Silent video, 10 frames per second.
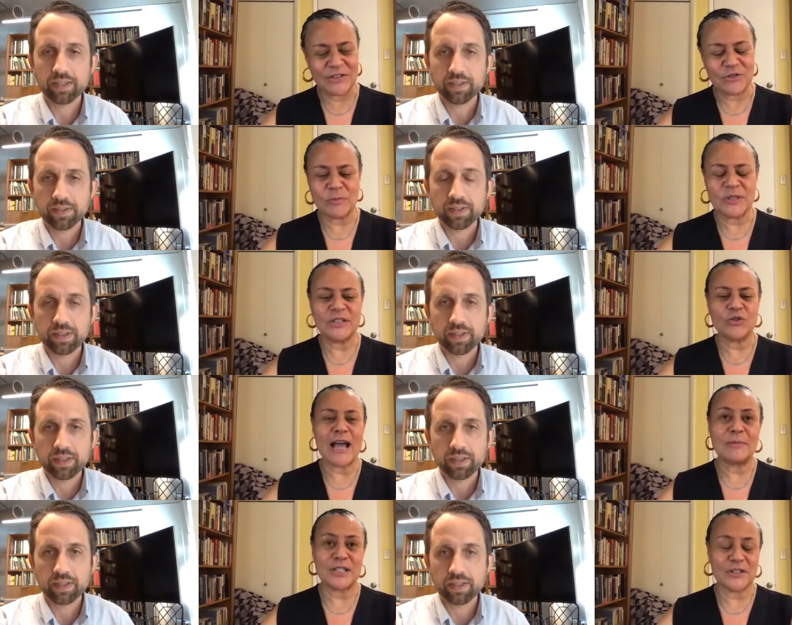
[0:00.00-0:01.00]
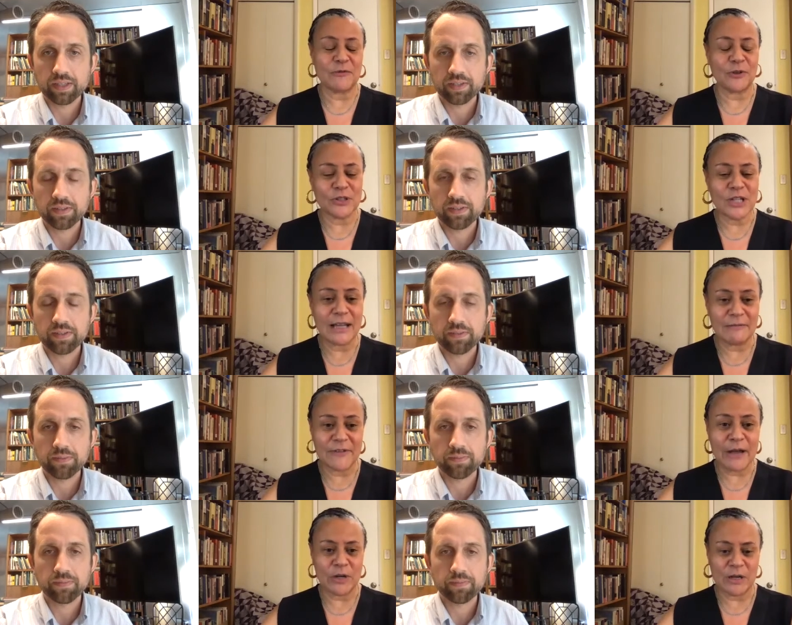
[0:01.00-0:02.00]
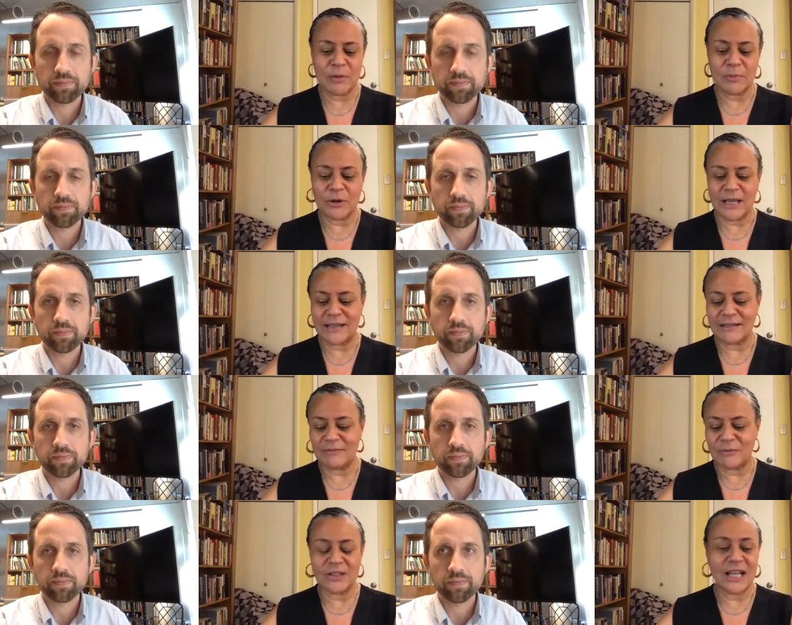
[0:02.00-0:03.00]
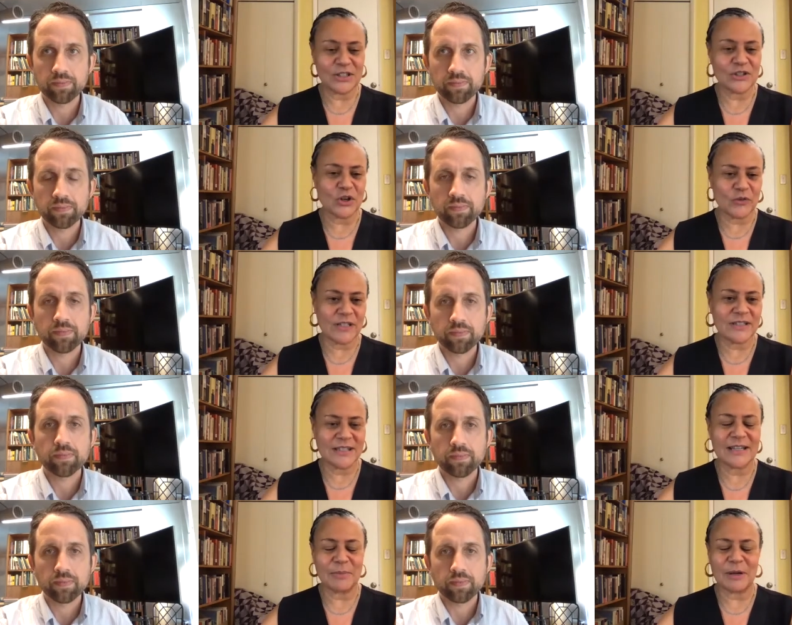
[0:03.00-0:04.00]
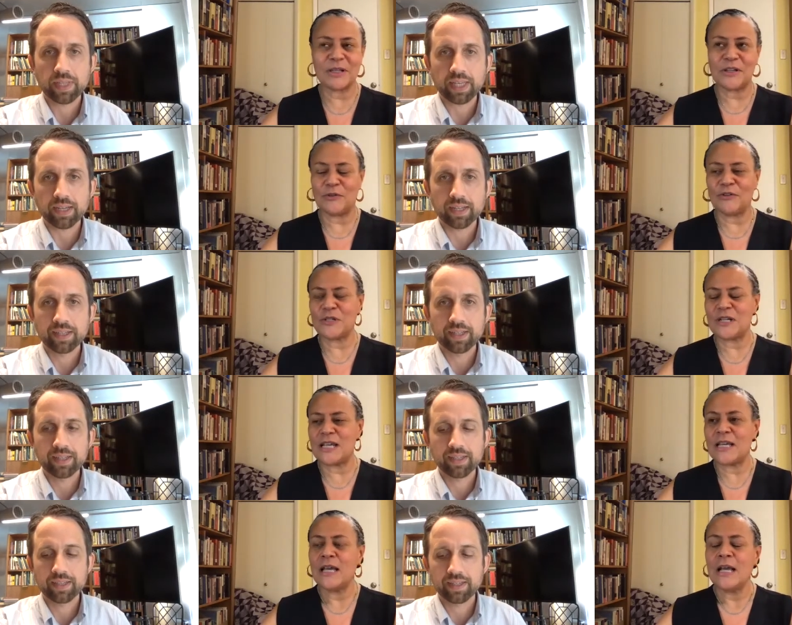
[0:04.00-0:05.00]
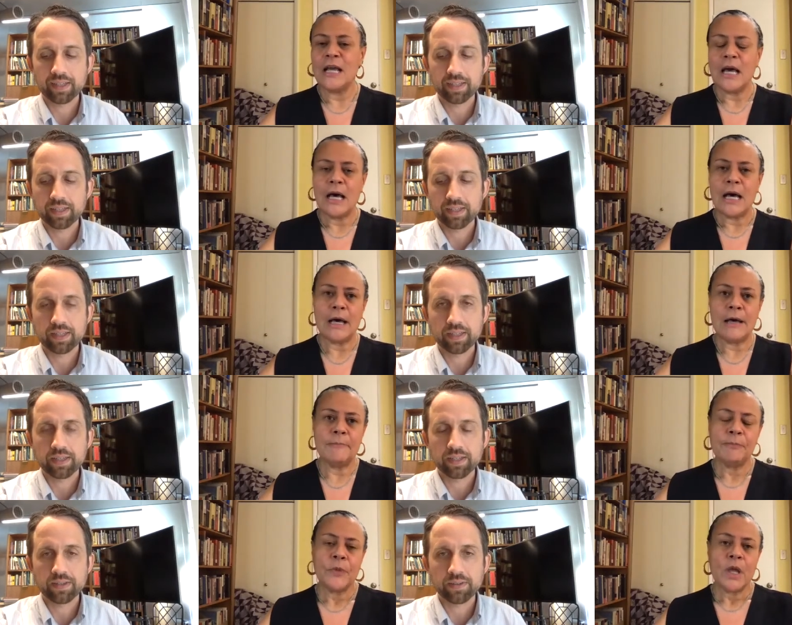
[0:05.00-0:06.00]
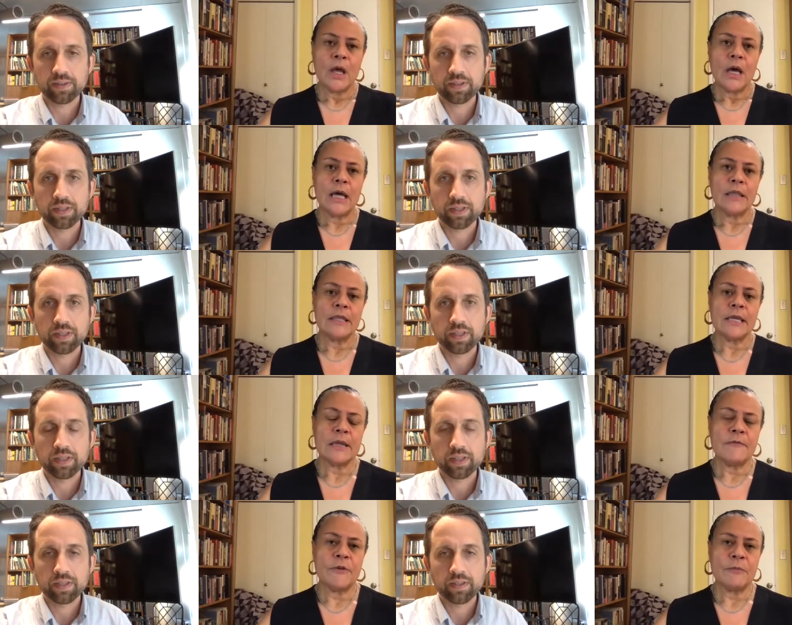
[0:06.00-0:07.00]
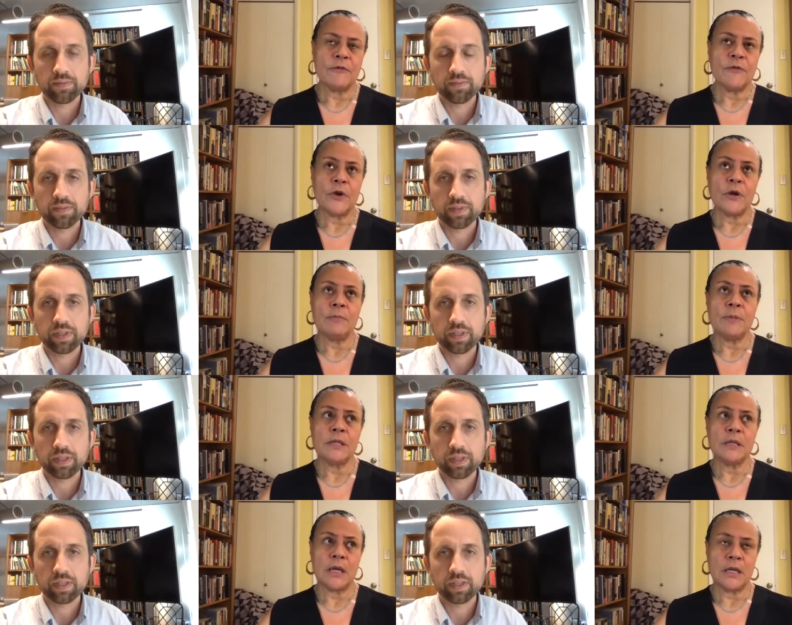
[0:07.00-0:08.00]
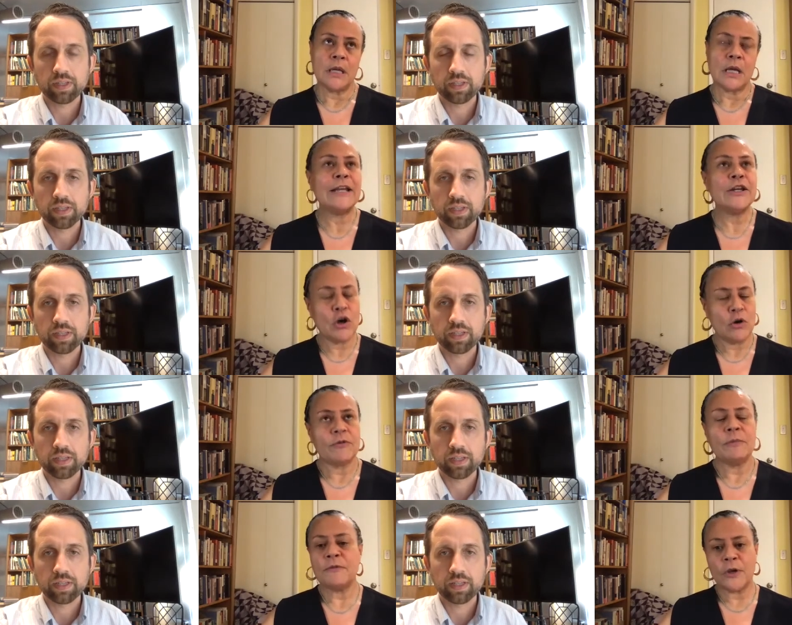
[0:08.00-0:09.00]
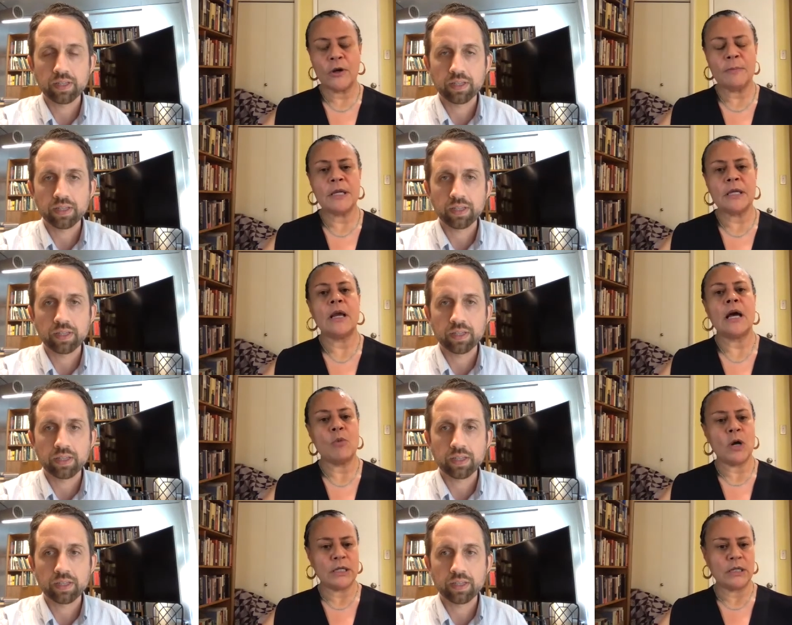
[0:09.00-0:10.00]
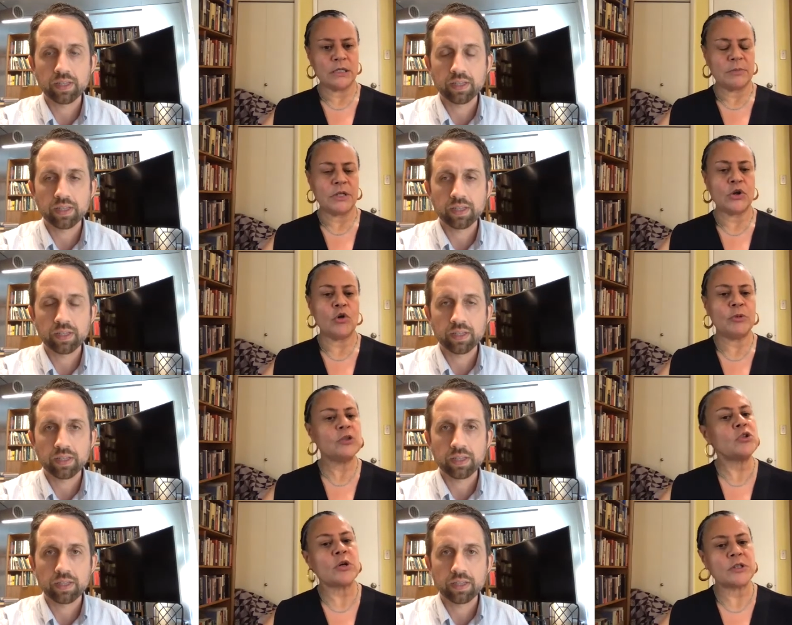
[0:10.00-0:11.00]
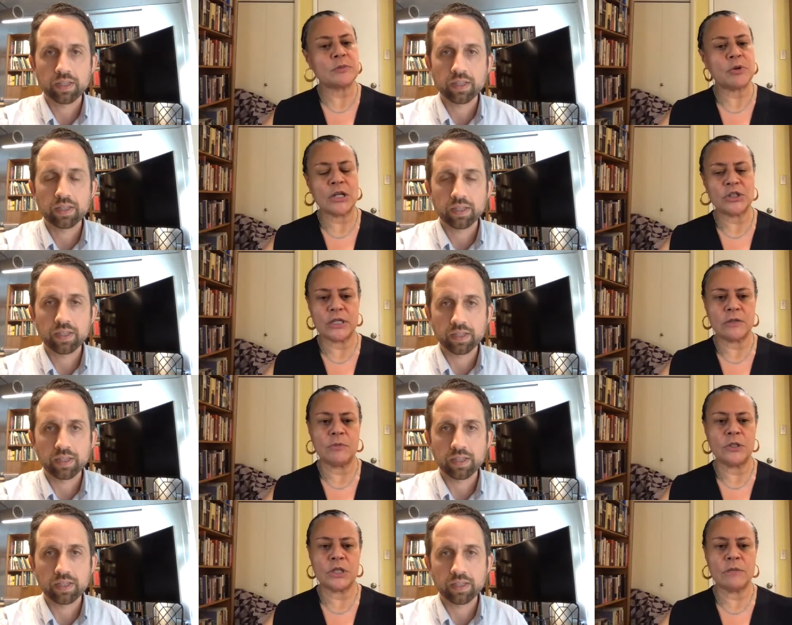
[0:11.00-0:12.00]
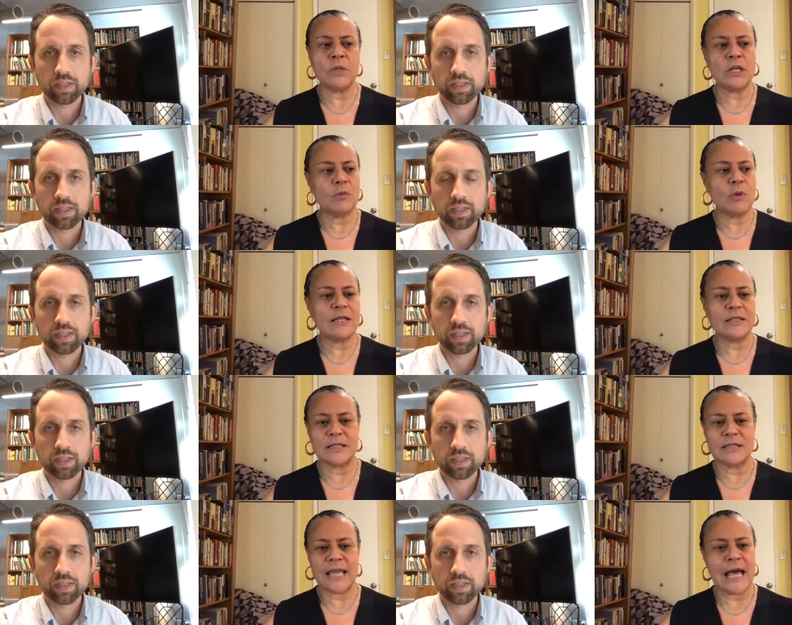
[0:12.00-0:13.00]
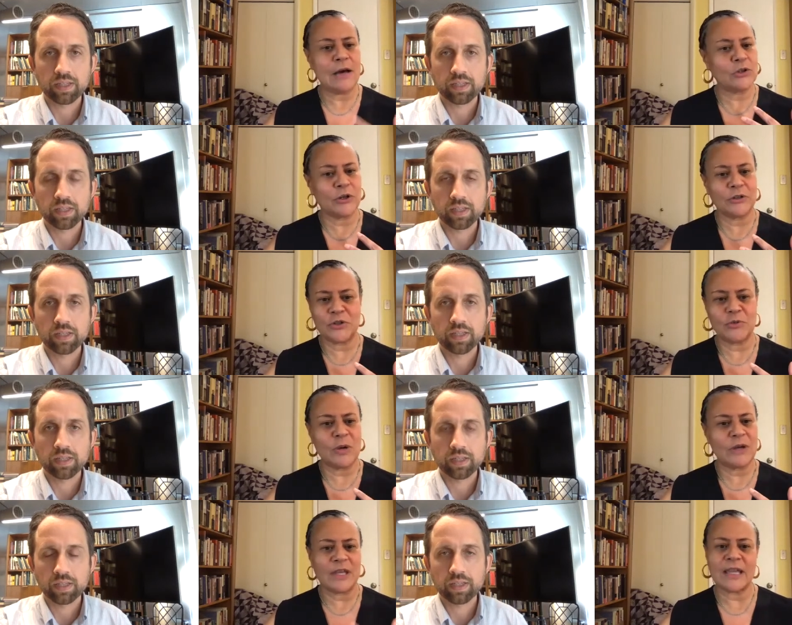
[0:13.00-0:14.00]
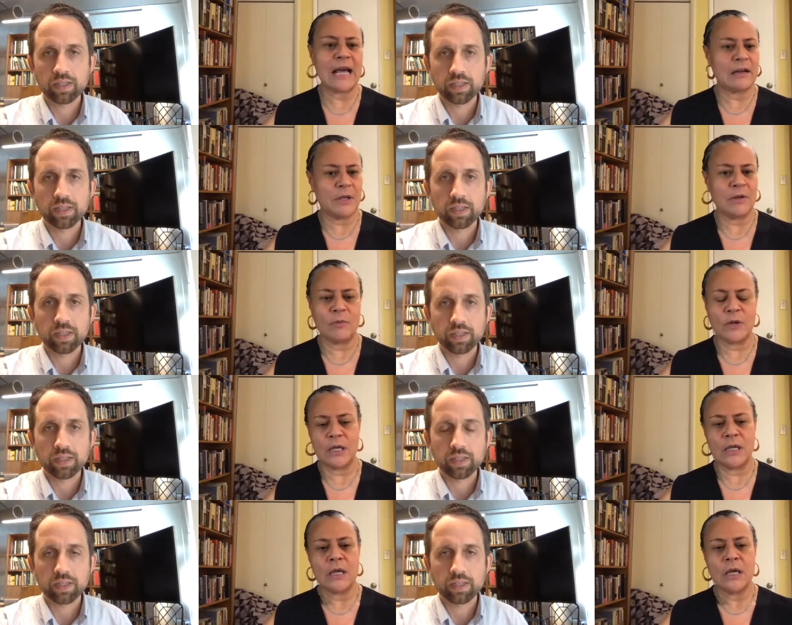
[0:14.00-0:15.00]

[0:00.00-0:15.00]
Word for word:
Speaker 1: dribs and drabs as a full-time faculty member and with lots of service at a public university. Um, I think from the very beginning, I know from the very beginning, I wanted it to be an open source project, which in many ways is counter to what the Academy. We